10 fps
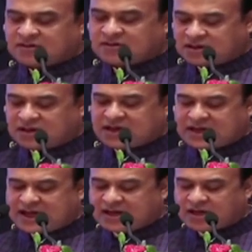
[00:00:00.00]
the
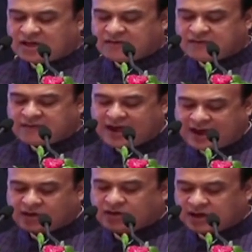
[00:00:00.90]
kind of
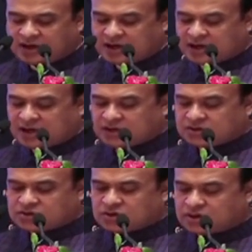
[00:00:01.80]
agony. So